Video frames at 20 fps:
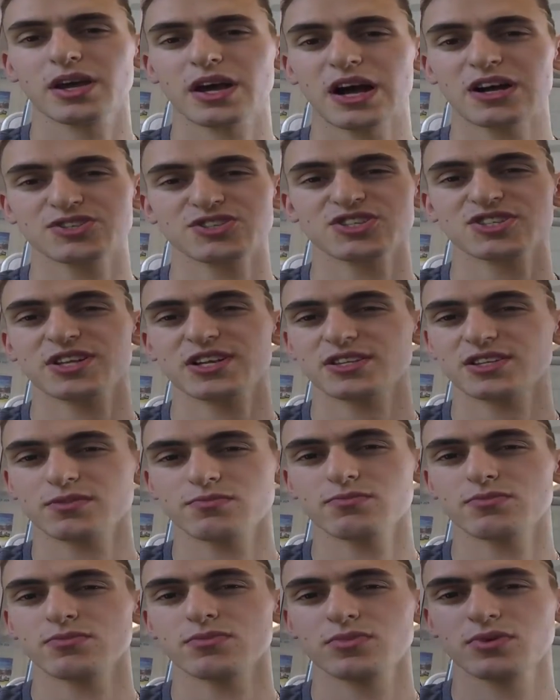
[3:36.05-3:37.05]
I'll just let
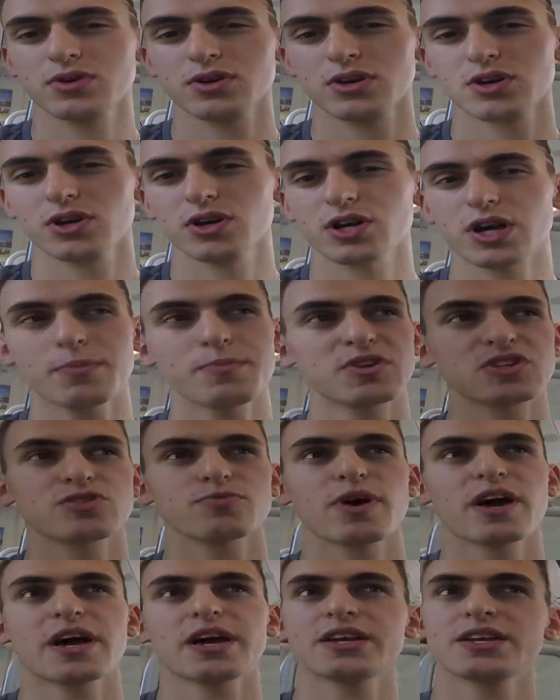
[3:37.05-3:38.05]
them come into
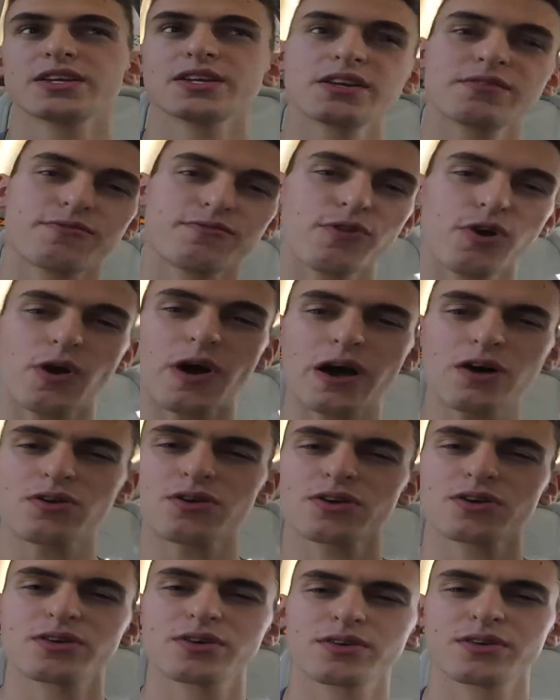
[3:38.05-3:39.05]
my head and then flow out,
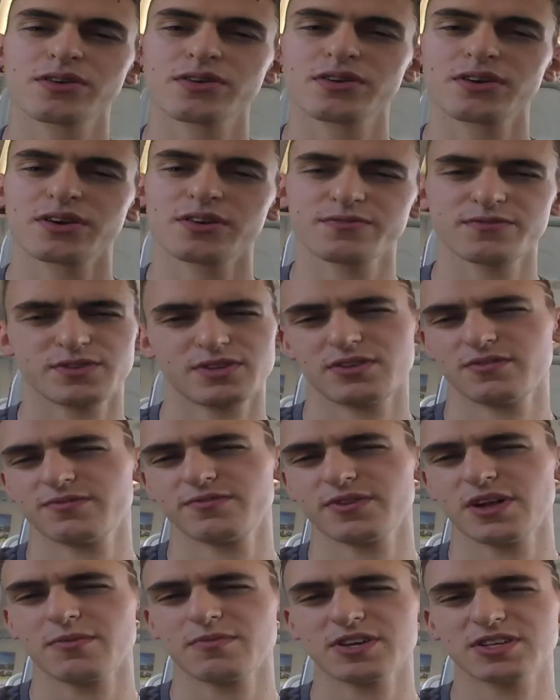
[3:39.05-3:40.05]

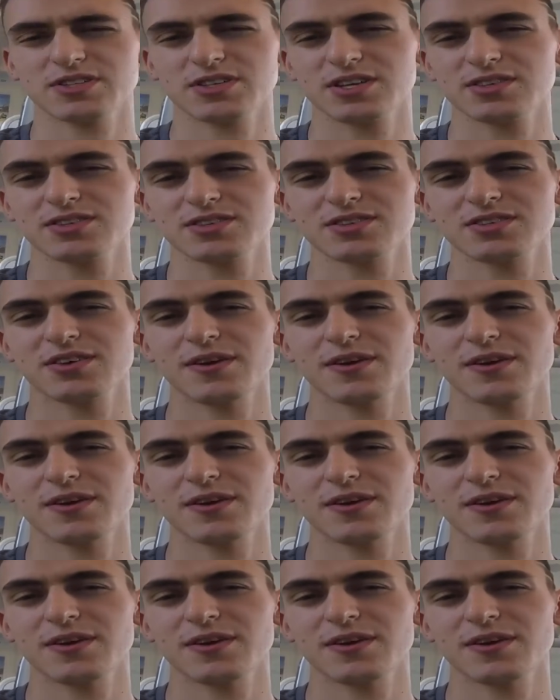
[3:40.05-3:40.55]
if that makes sense.